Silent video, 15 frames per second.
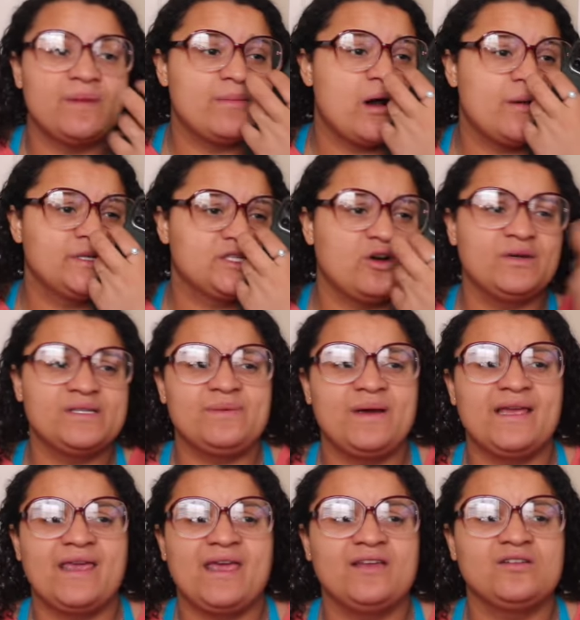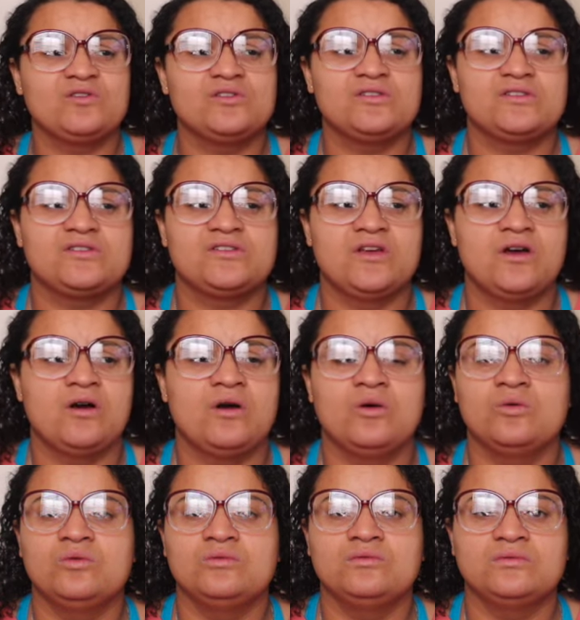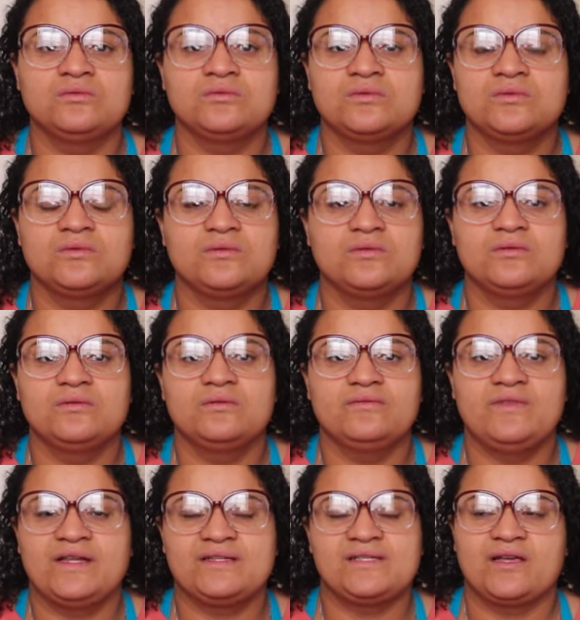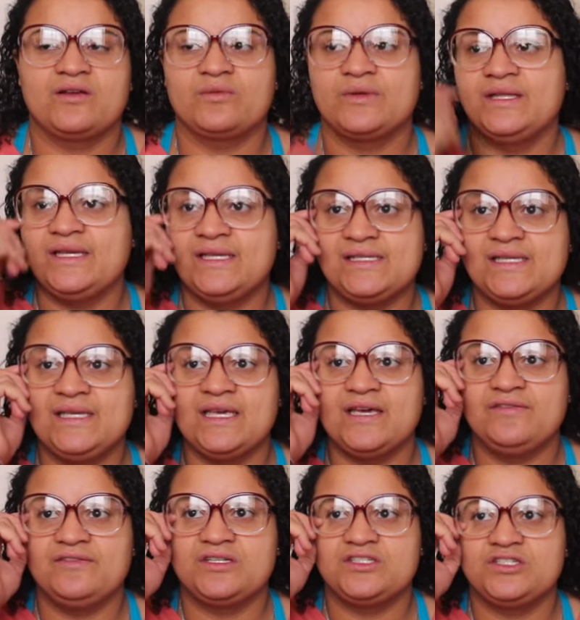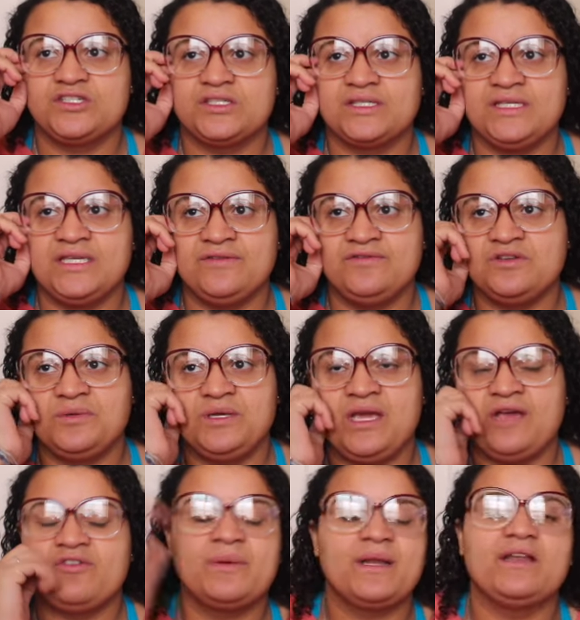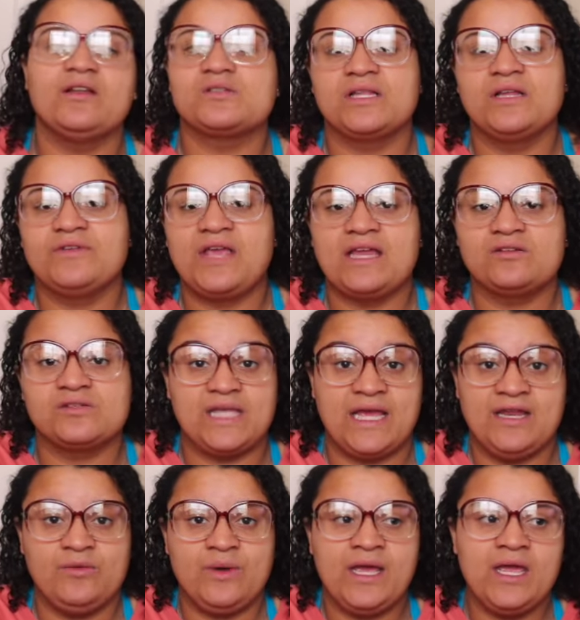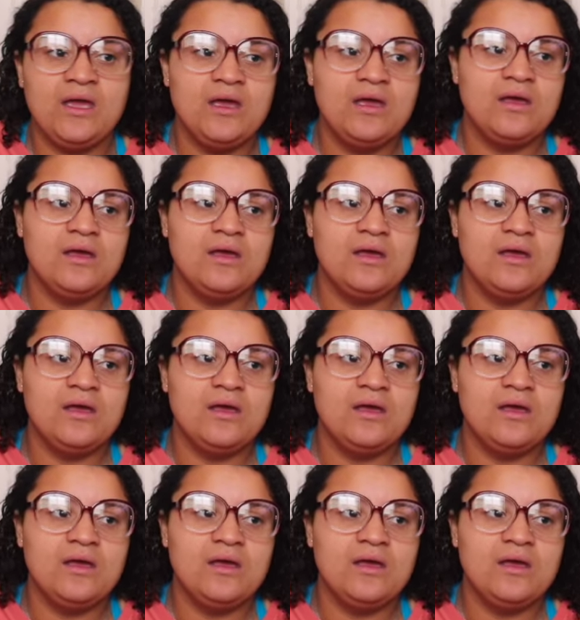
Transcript: My mom is always buying candles, so that's like a really easy gift to just give to me. Everybody knows I love candles anyway.